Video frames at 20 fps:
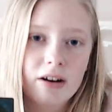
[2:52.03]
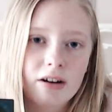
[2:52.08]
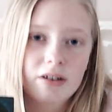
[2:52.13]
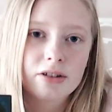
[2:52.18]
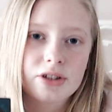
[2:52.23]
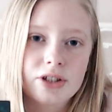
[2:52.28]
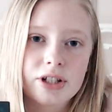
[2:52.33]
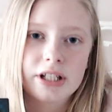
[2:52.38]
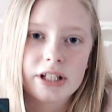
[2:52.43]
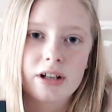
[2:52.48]

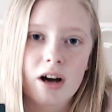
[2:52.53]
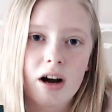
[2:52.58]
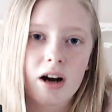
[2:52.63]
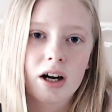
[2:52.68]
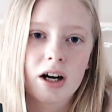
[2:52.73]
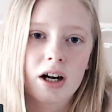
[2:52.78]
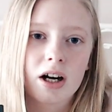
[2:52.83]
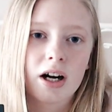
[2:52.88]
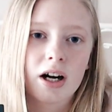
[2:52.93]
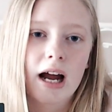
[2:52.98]
She taught
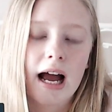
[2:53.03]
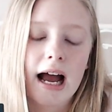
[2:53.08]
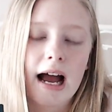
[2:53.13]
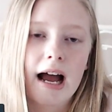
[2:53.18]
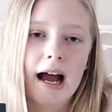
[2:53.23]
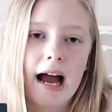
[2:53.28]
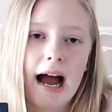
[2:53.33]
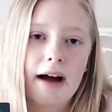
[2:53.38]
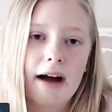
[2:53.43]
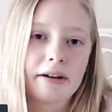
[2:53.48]
her
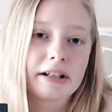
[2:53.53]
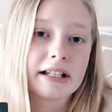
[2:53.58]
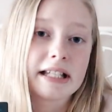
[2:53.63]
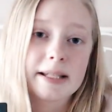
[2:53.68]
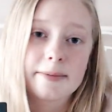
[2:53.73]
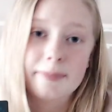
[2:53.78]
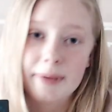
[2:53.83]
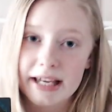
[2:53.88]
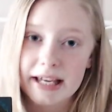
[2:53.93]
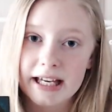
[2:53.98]
how to
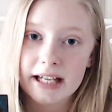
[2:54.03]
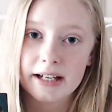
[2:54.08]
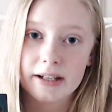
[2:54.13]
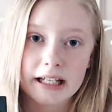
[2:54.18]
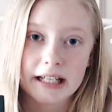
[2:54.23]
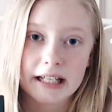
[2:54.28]
speak,